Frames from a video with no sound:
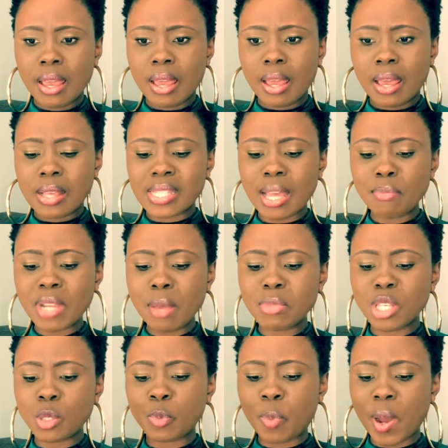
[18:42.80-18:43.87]
Sometimes
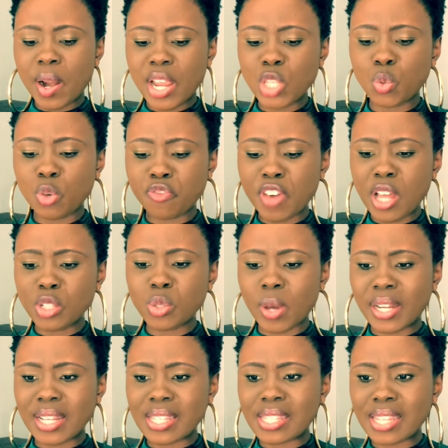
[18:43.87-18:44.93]
as parents, we fail to
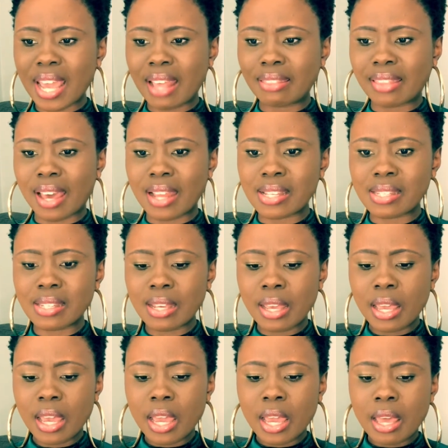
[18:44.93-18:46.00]
understand that
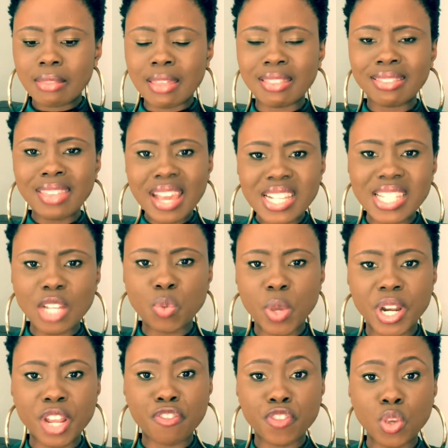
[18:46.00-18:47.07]
the things that we
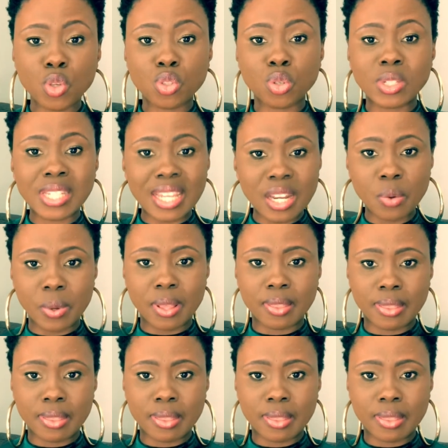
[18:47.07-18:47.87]
refuse to deal with,